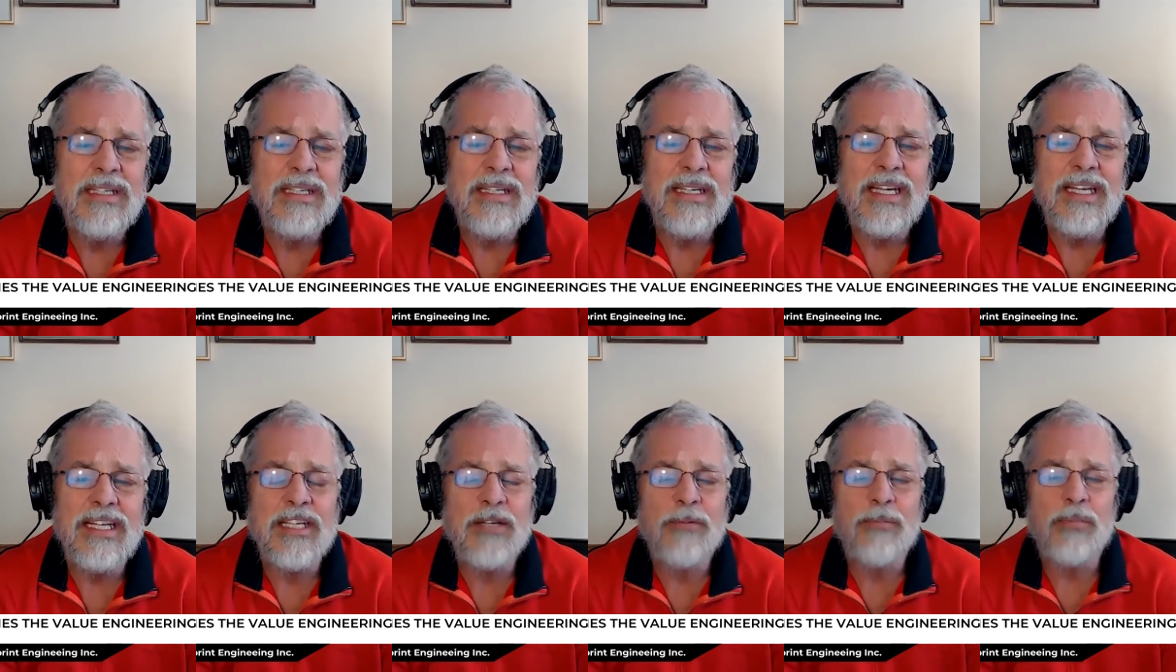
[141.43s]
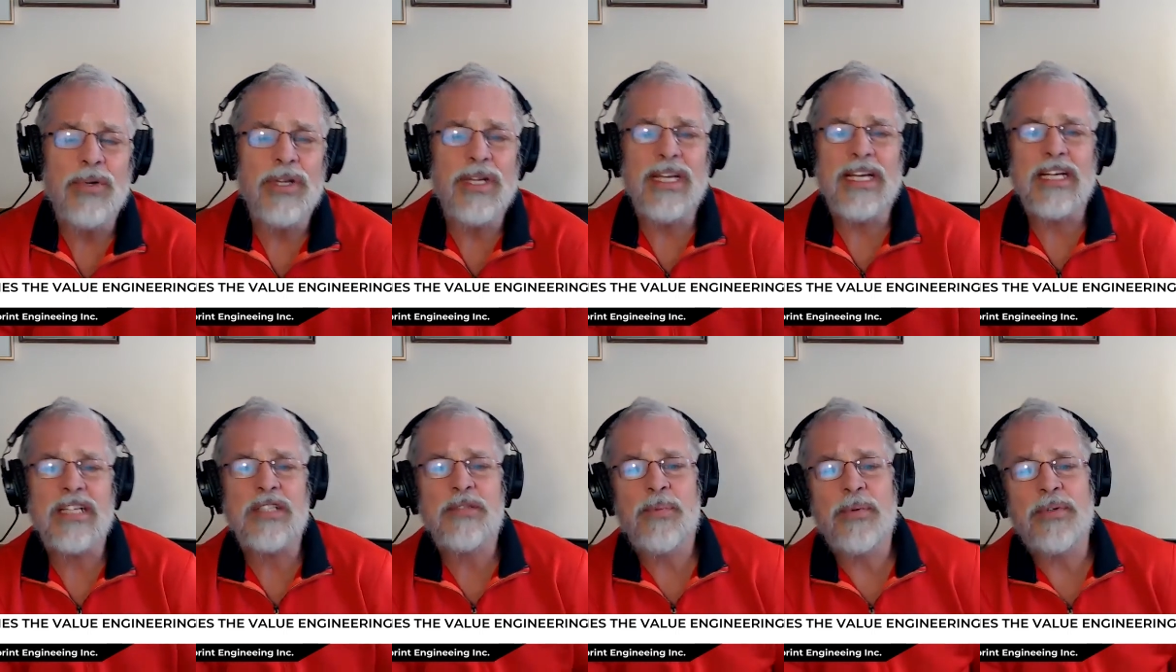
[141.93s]
and can bring
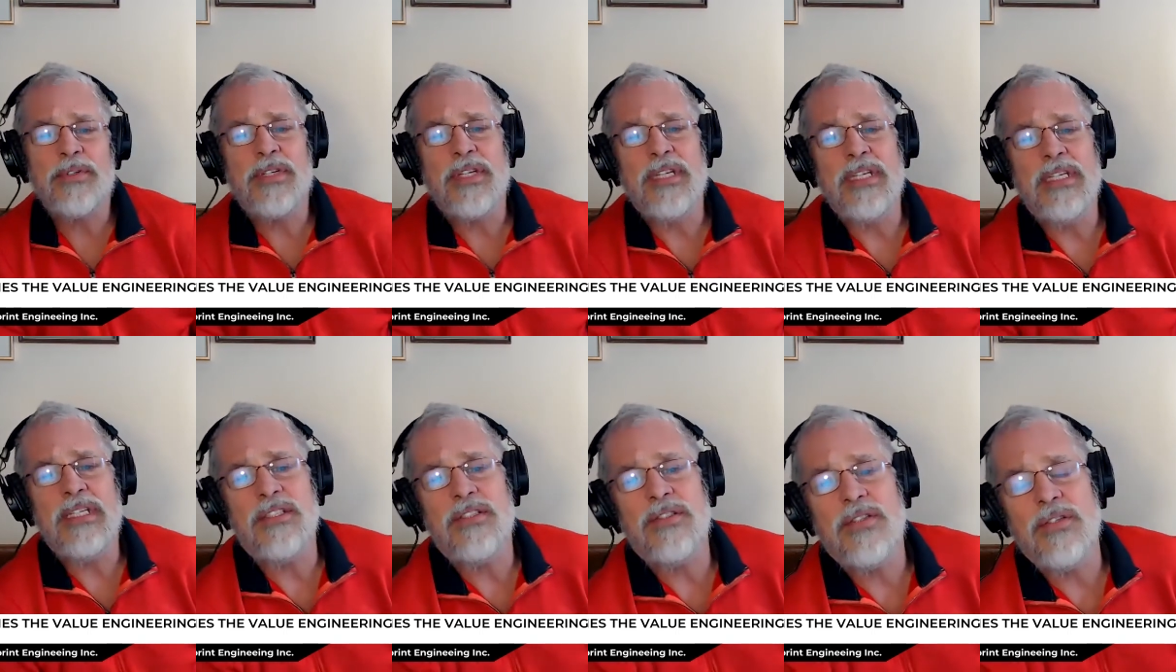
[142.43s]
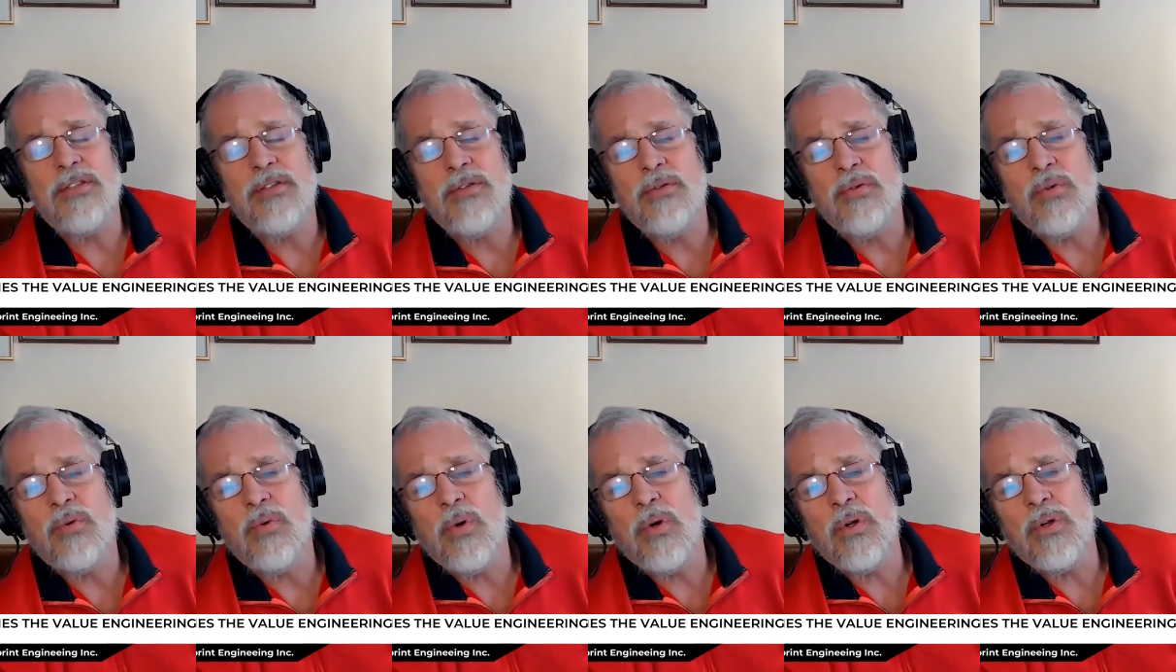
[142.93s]
expertise to do
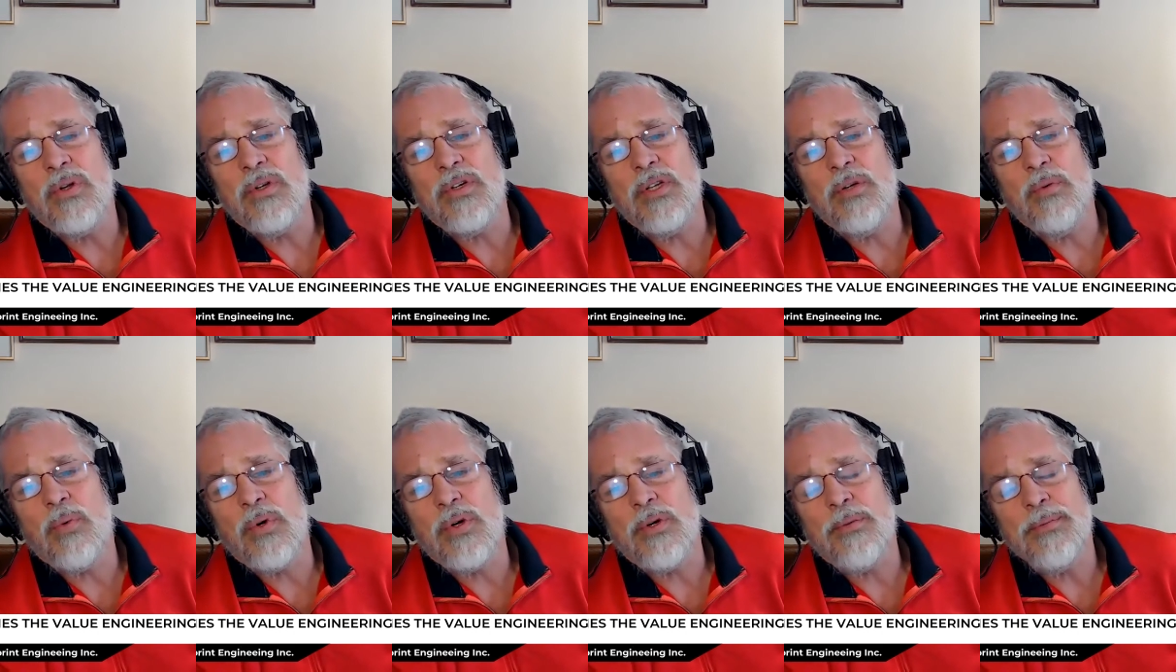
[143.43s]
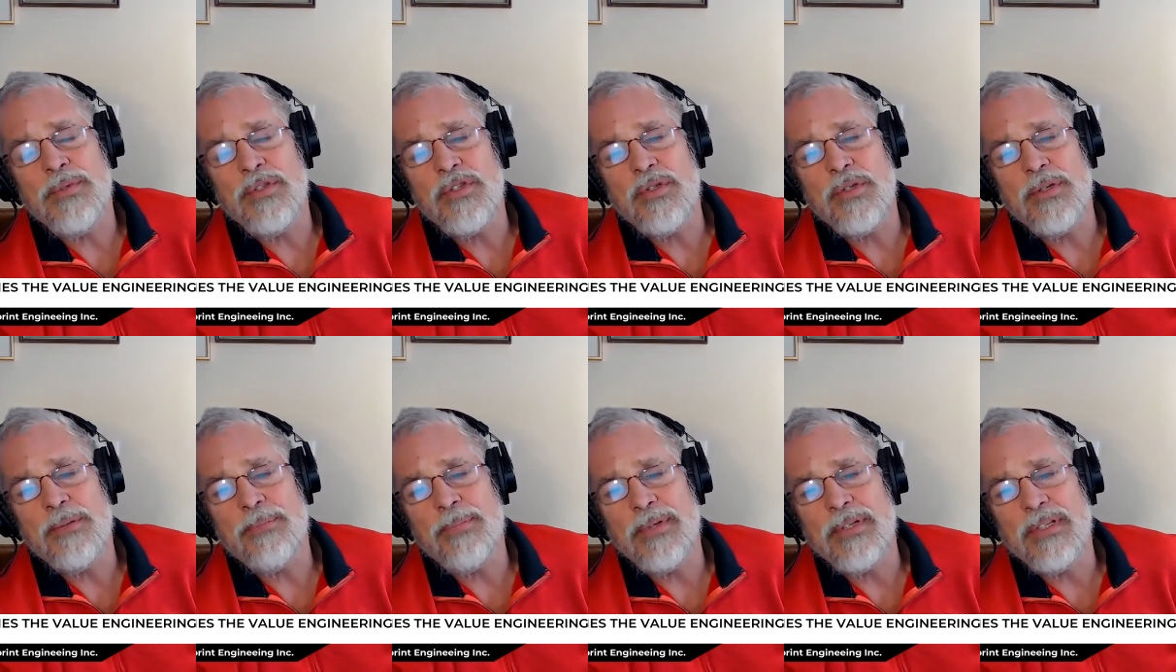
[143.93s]
quality
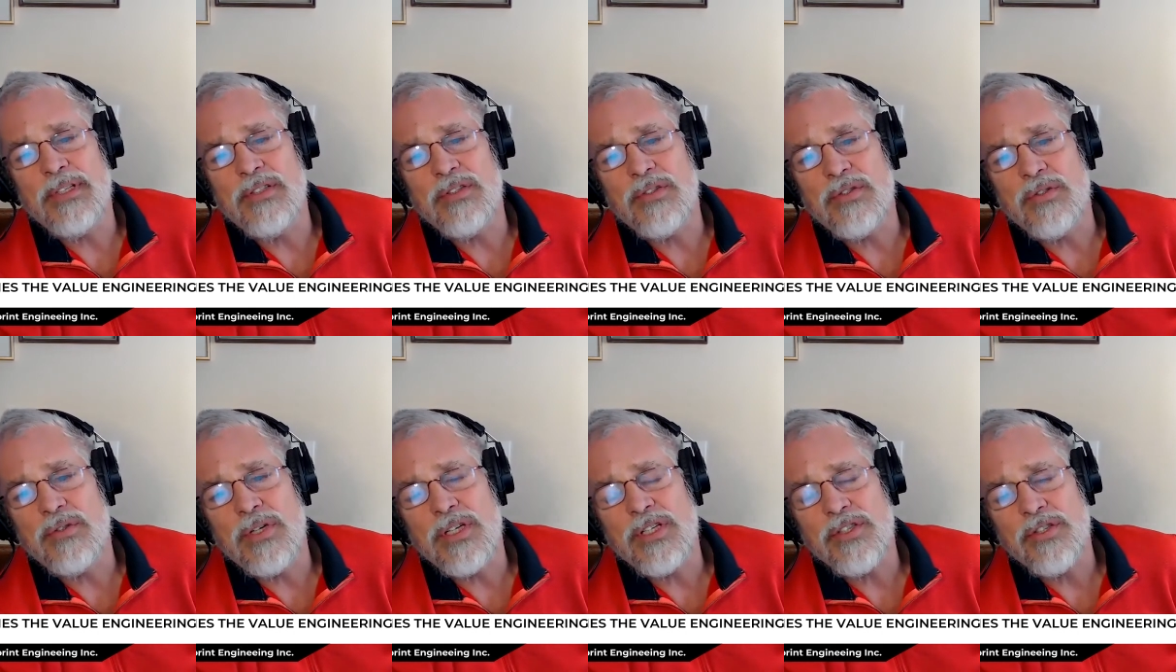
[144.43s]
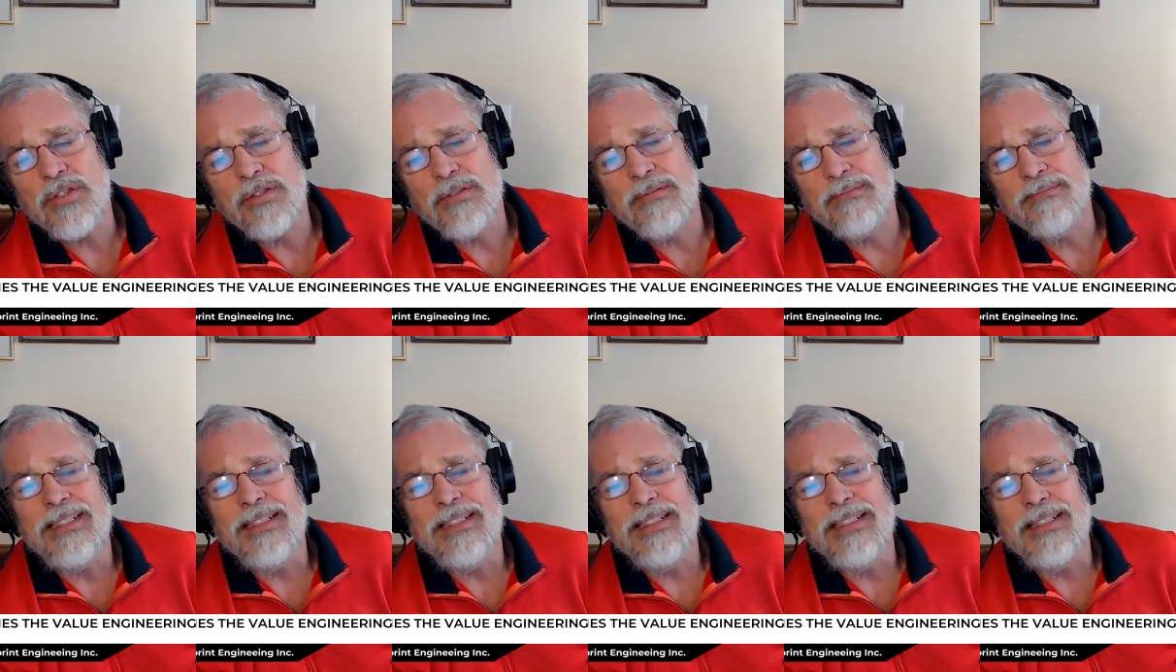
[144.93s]
workmanship in construction.